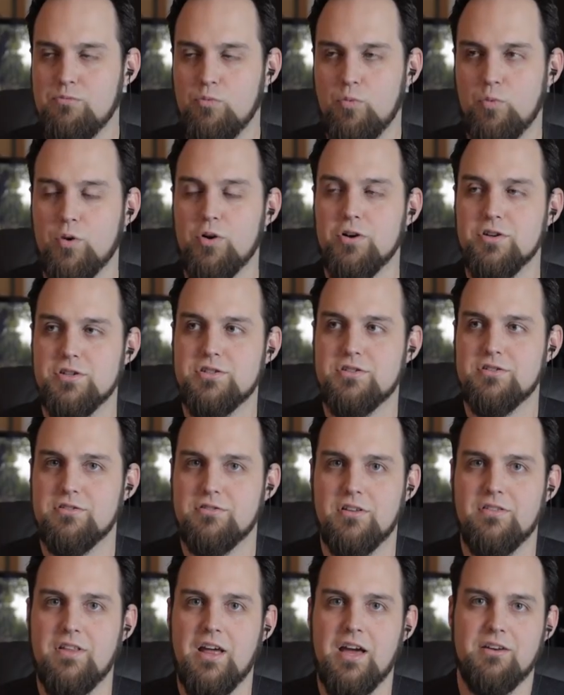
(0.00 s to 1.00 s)
worse
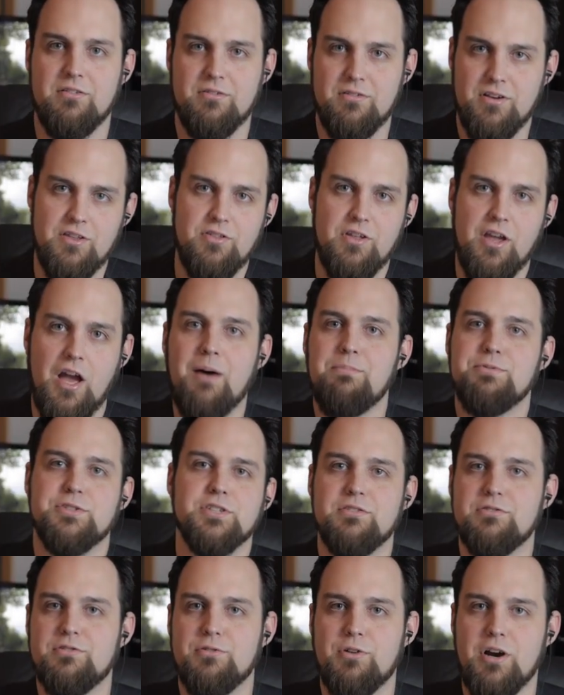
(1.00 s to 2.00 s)
than that in the
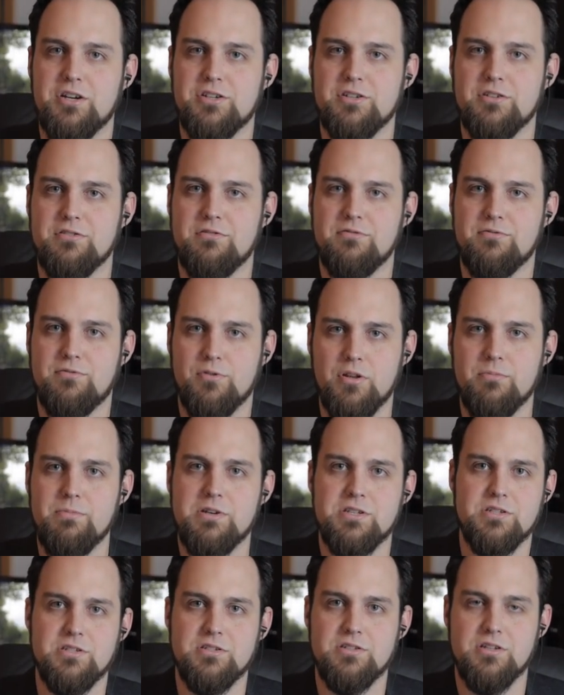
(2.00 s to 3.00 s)
opposite direction for the
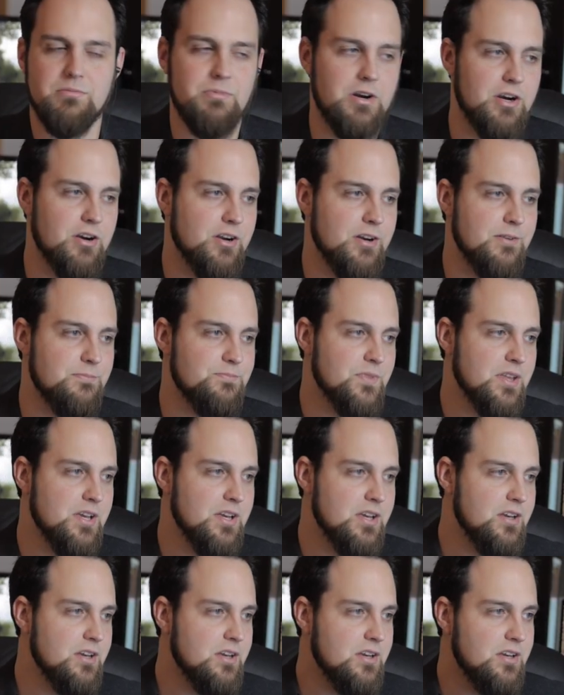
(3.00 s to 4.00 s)
business in America.
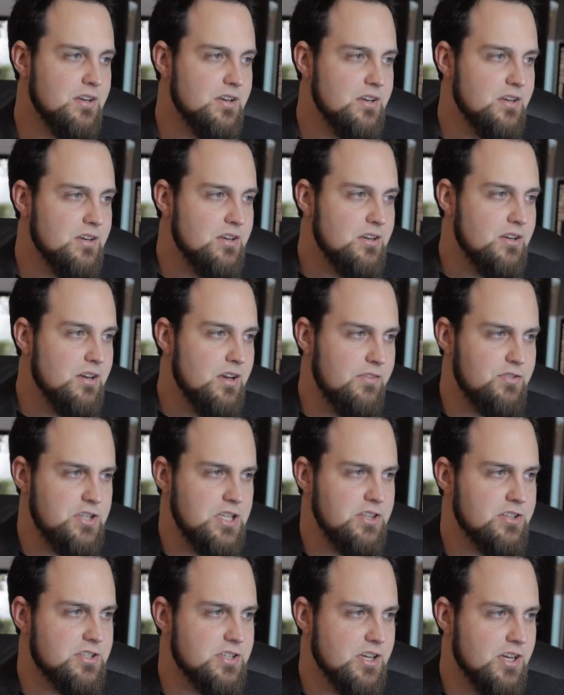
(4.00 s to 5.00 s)
Have you
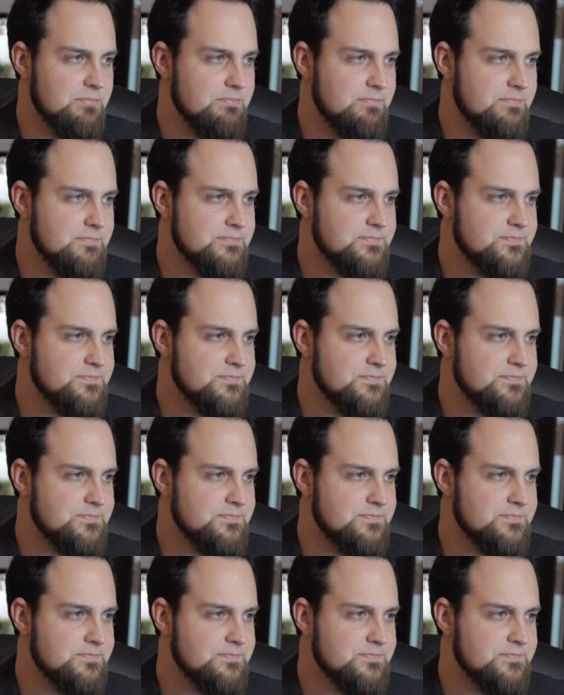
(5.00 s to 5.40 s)
seen the time?